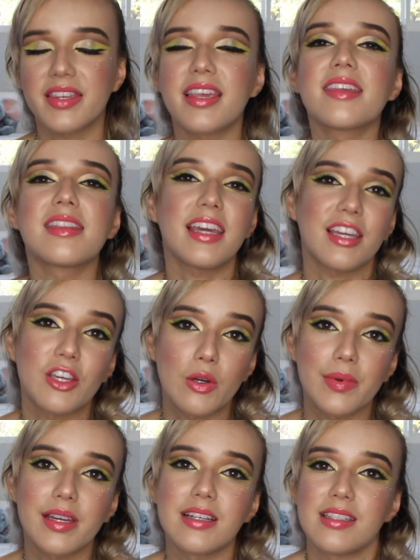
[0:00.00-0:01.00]
say thank you
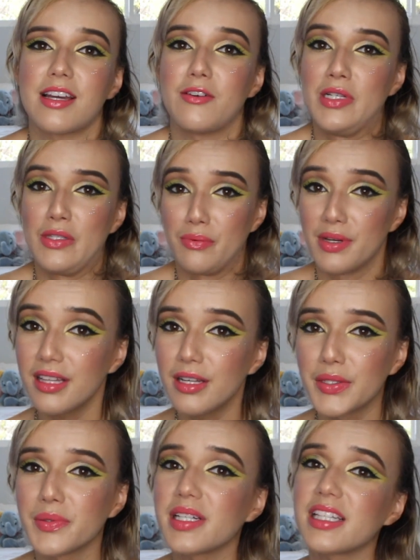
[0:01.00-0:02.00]
because I was
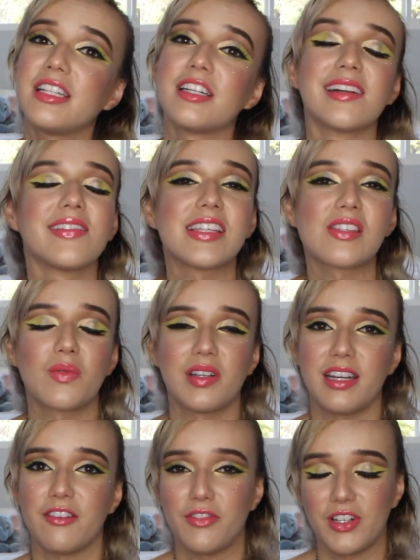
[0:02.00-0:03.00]
really nervous
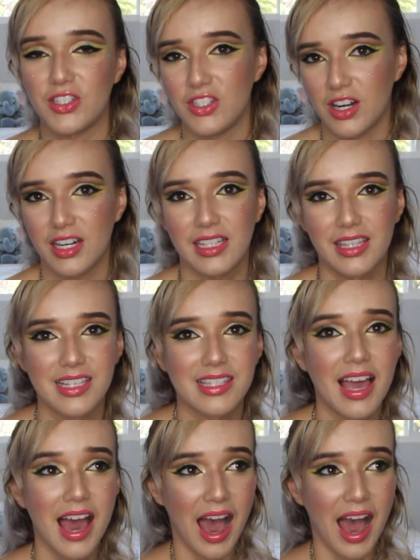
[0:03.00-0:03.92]
when I first started this.